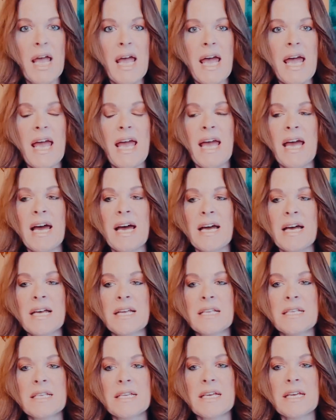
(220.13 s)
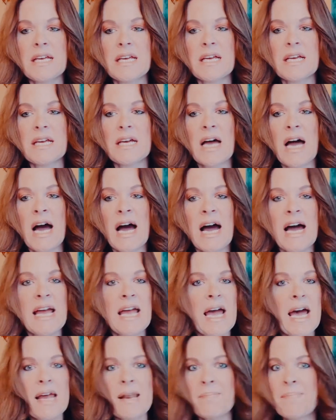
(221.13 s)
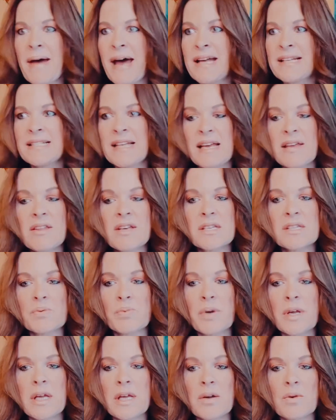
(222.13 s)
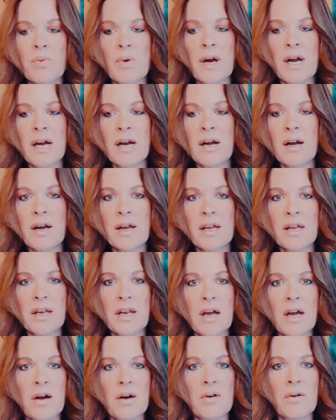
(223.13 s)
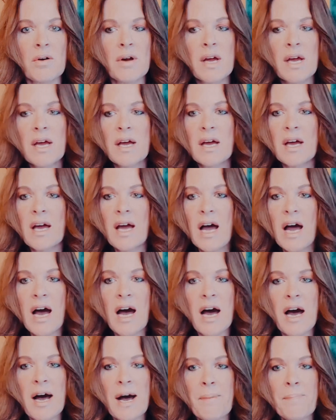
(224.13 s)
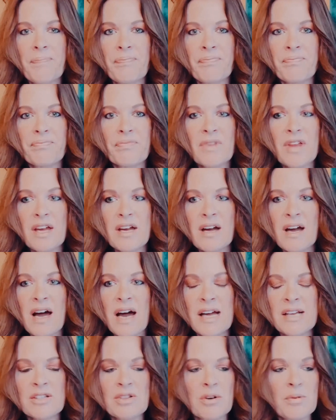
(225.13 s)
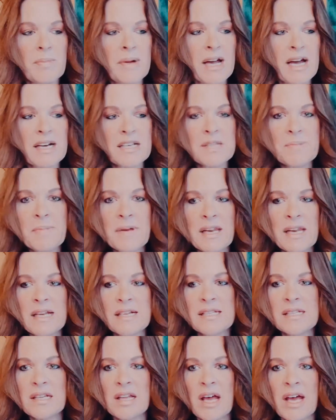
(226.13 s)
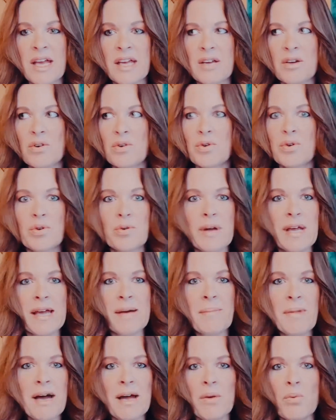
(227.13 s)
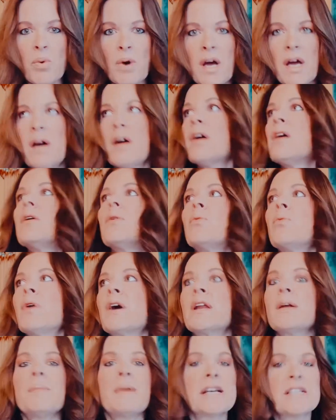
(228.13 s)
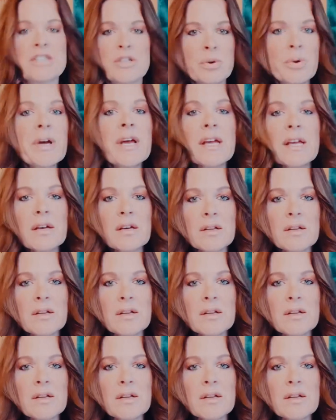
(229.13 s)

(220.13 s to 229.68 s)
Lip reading: And I had a bad day this week where, I told my husband, it's like, who am I? What am I doing?